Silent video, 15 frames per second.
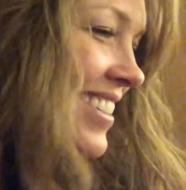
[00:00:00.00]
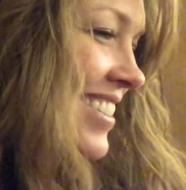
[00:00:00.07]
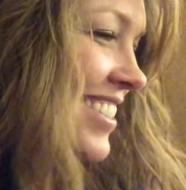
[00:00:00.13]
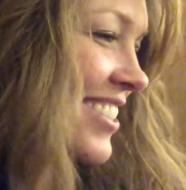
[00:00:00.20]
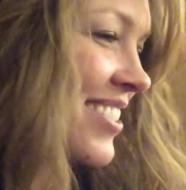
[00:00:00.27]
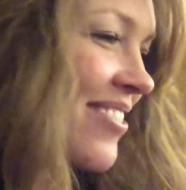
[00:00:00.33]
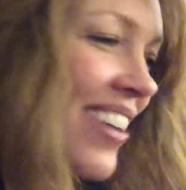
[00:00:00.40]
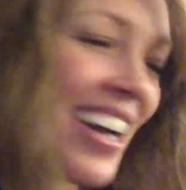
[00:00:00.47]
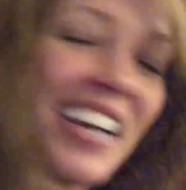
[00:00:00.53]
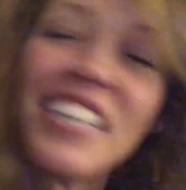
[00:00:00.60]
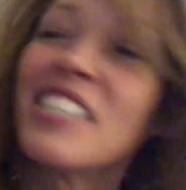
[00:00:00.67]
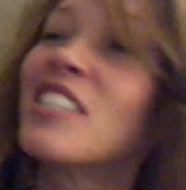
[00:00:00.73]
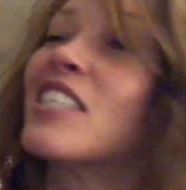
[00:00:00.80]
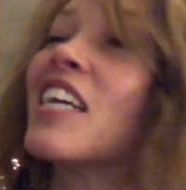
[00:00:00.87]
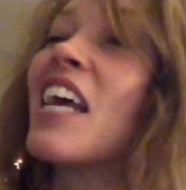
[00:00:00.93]
it's too
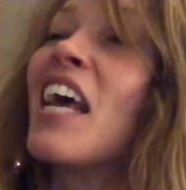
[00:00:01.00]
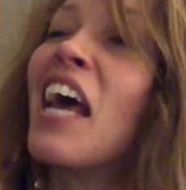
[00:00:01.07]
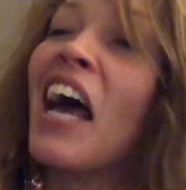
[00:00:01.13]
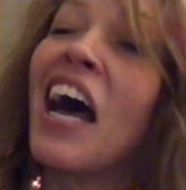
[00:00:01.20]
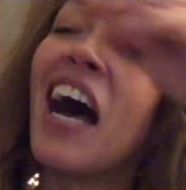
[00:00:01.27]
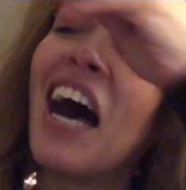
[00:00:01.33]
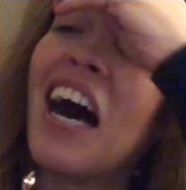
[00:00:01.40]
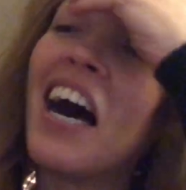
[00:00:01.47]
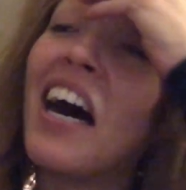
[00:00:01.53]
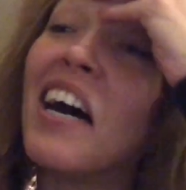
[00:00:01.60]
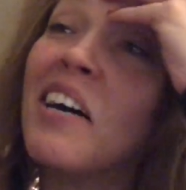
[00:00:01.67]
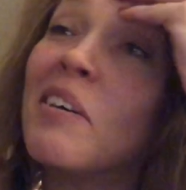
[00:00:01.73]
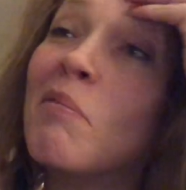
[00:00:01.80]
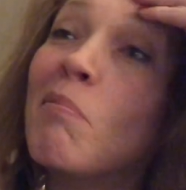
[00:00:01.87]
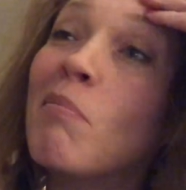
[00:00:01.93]
much.
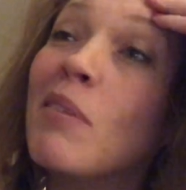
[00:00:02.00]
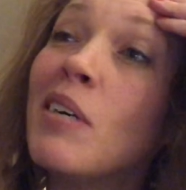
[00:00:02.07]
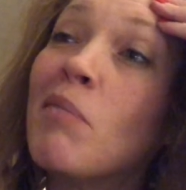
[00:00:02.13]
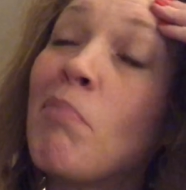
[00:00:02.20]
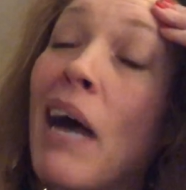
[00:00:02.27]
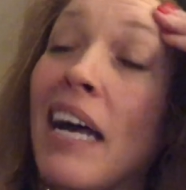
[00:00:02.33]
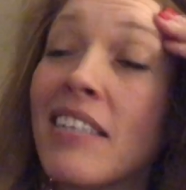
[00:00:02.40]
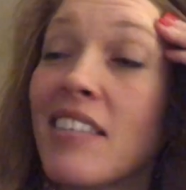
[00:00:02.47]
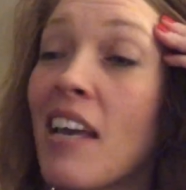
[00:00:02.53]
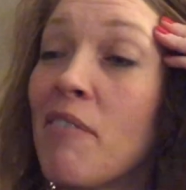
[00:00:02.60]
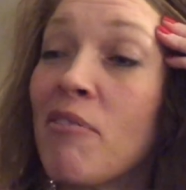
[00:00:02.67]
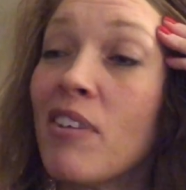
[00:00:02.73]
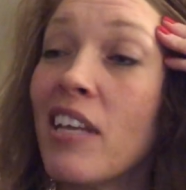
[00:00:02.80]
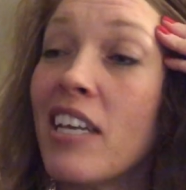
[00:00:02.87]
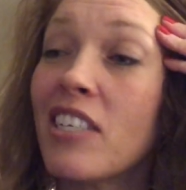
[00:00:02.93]
Um, past
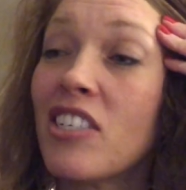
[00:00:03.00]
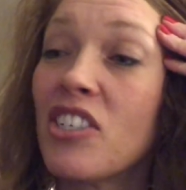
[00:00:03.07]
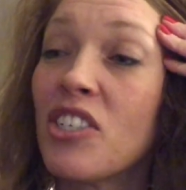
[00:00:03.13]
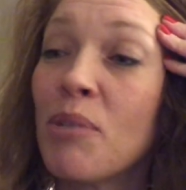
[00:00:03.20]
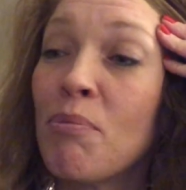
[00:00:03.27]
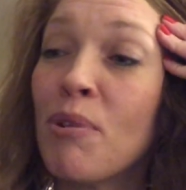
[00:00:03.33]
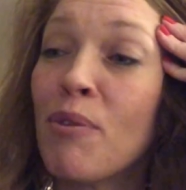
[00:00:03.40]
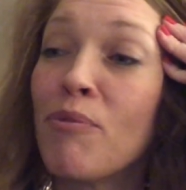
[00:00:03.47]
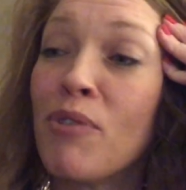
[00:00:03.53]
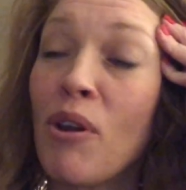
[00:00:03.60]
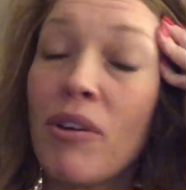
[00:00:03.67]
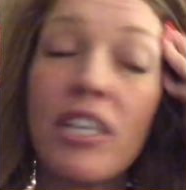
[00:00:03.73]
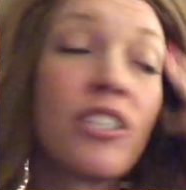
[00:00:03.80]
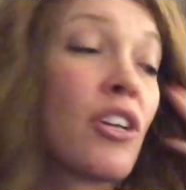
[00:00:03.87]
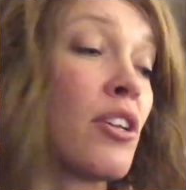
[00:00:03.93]
life relationship, you have
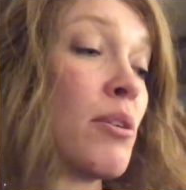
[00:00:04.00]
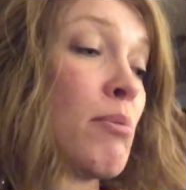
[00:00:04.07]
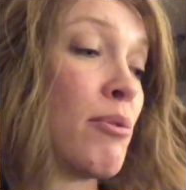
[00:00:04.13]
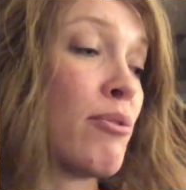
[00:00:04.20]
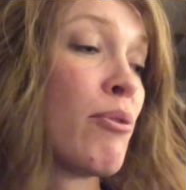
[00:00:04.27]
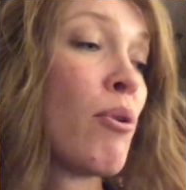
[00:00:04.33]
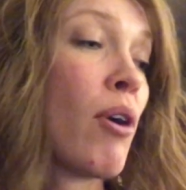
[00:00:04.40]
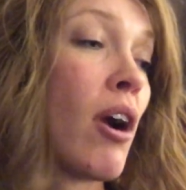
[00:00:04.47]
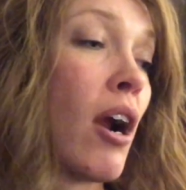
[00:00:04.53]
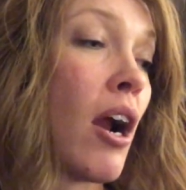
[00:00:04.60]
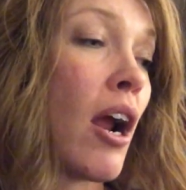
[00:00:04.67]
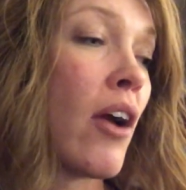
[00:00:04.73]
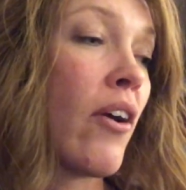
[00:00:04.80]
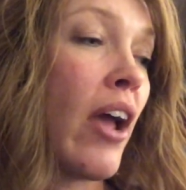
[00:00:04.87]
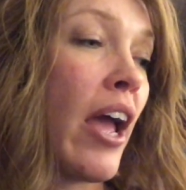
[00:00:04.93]
known each other before.
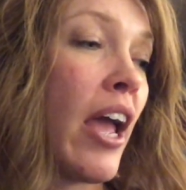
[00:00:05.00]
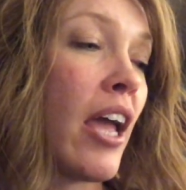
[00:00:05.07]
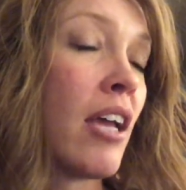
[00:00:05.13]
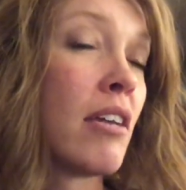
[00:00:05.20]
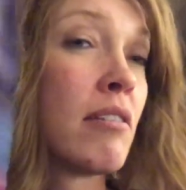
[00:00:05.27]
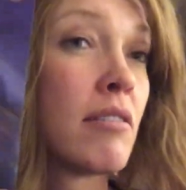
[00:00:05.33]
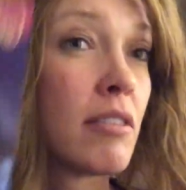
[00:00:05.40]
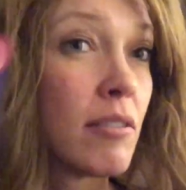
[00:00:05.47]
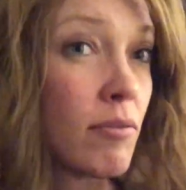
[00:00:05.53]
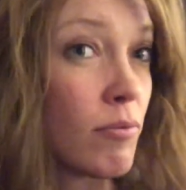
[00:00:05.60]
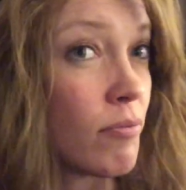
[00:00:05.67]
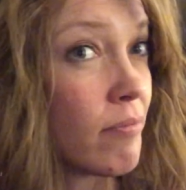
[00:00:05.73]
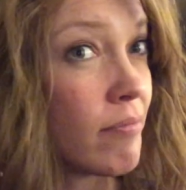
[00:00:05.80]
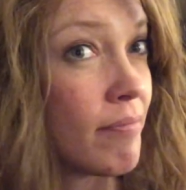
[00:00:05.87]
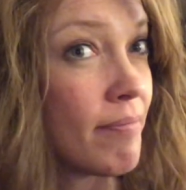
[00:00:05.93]
Okay.
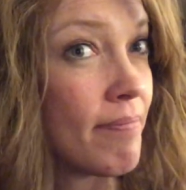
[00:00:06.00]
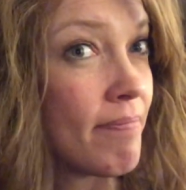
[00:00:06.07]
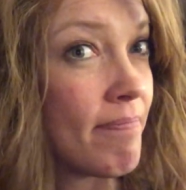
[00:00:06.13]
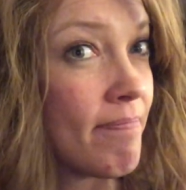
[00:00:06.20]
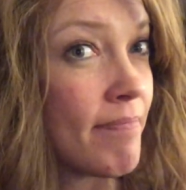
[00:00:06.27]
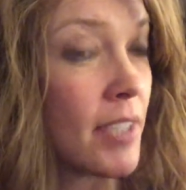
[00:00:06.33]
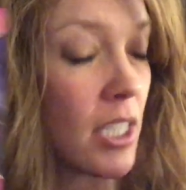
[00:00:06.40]
Hmm,